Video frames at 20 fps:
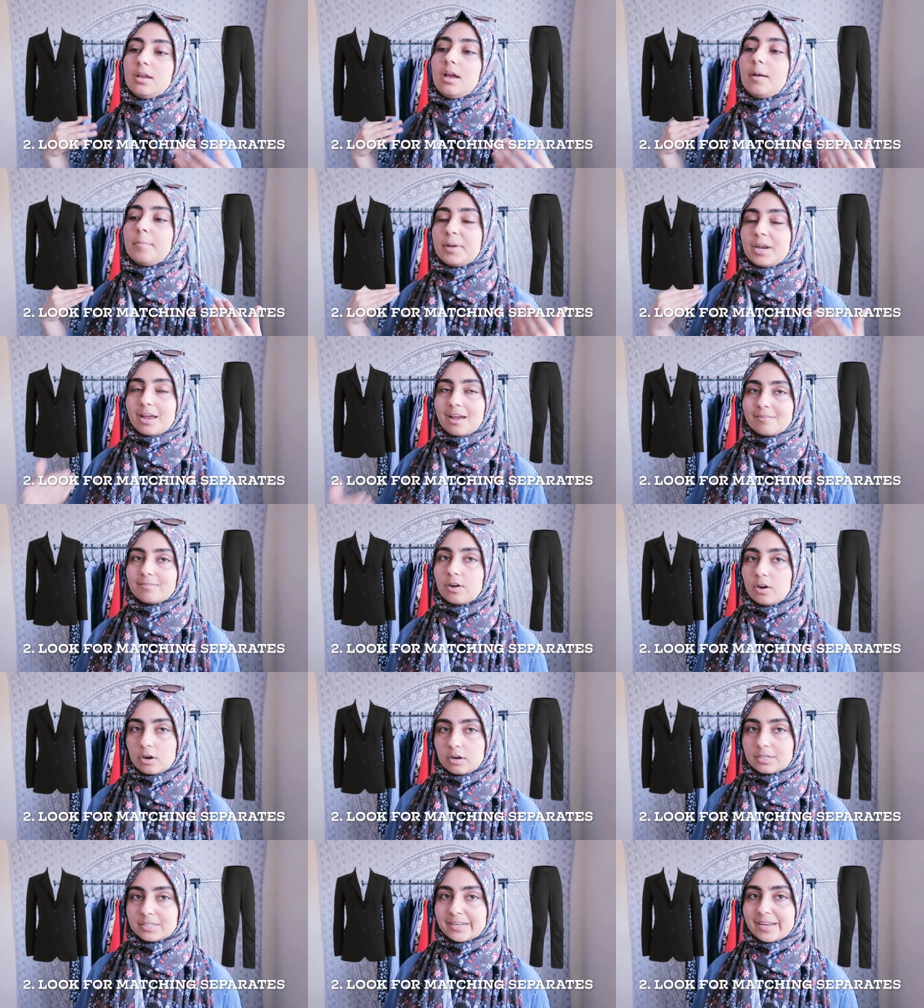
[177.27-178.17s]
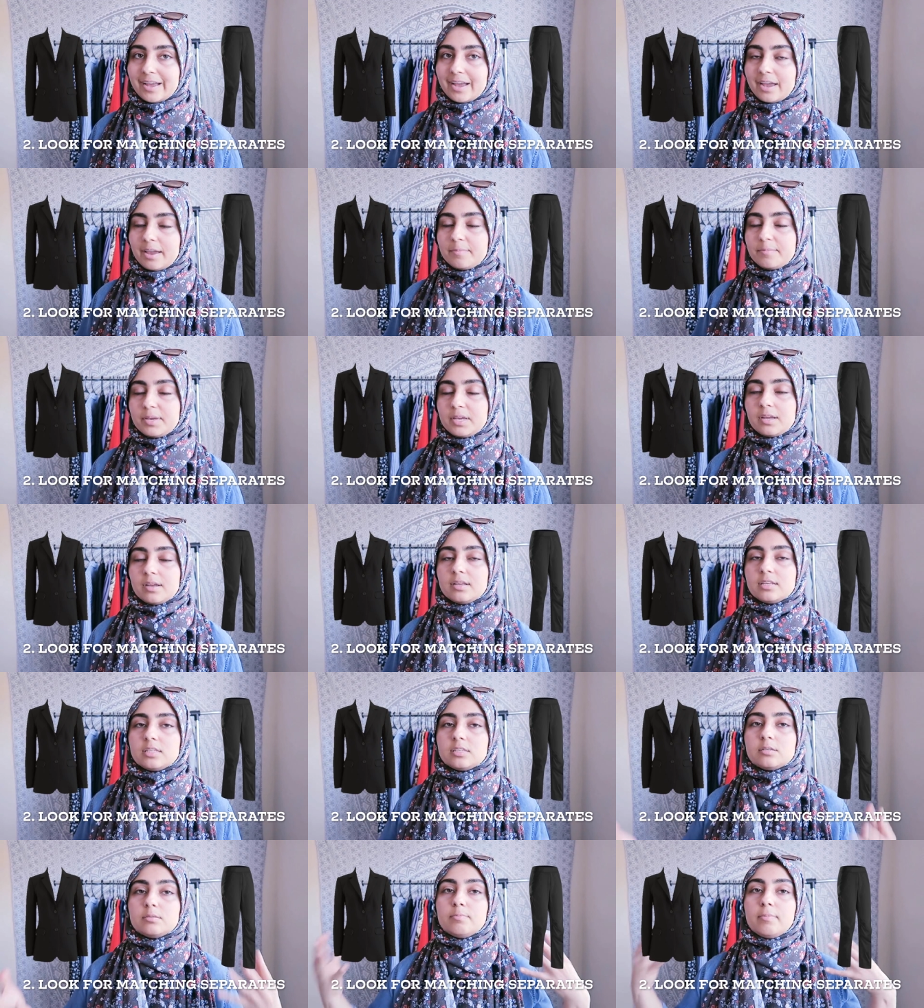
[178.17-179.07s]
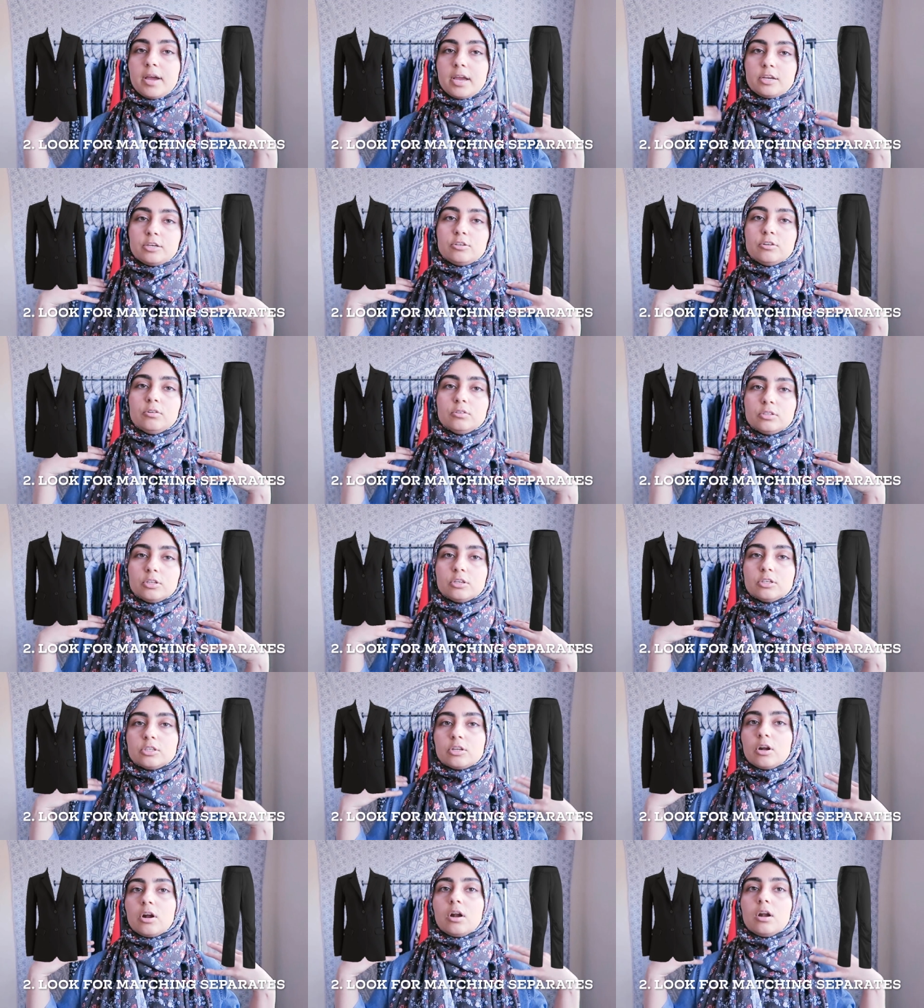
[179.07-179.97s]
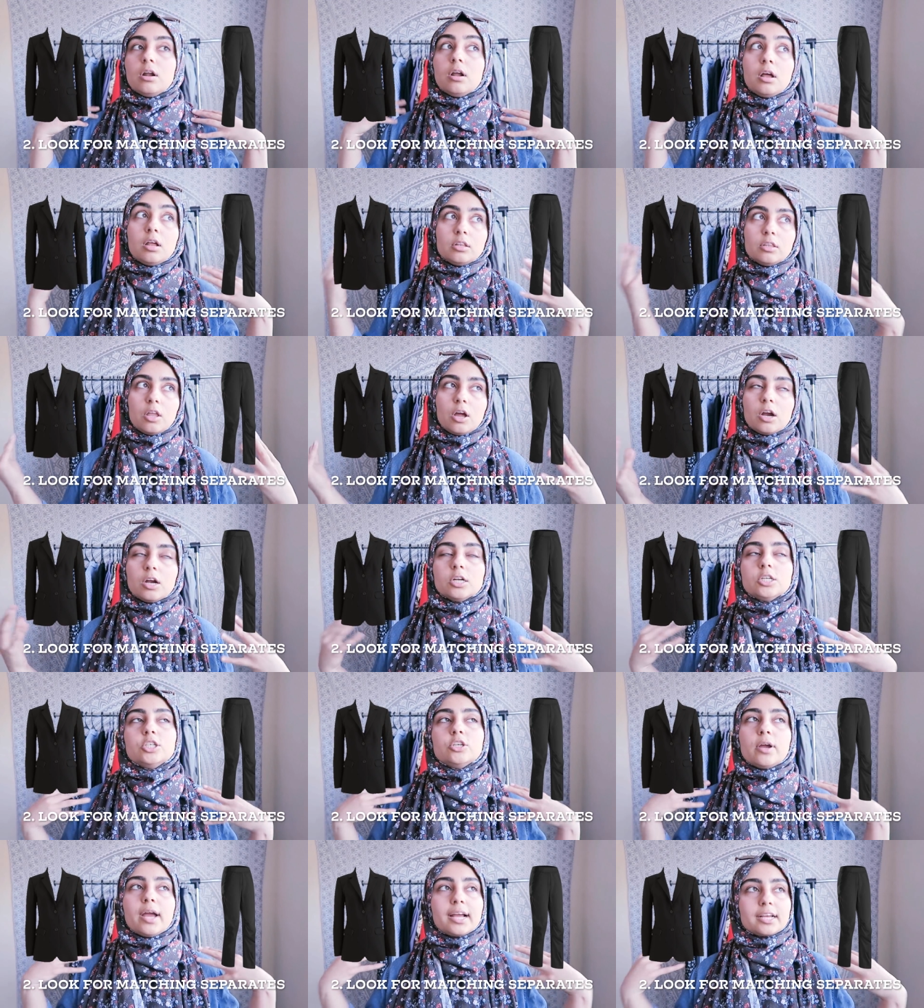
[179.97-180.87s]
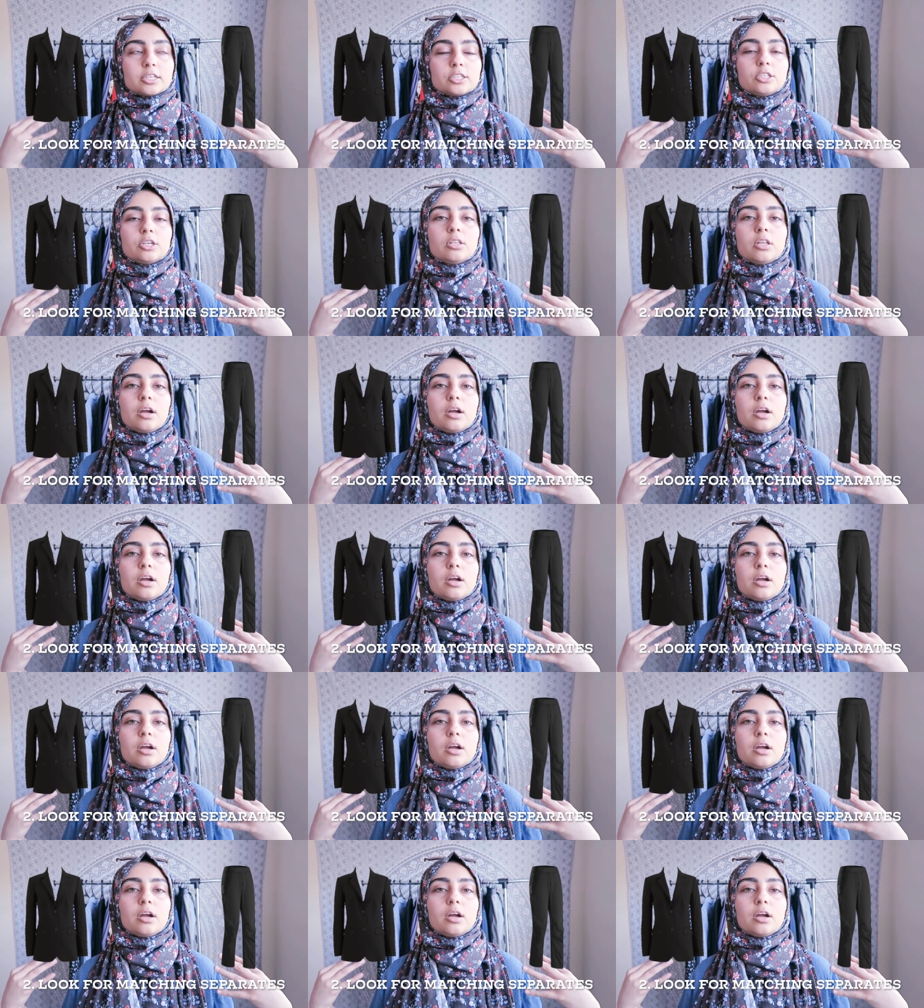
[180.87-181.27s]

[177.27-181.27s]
I'm gonna have a hard time because my shoulders are large or extra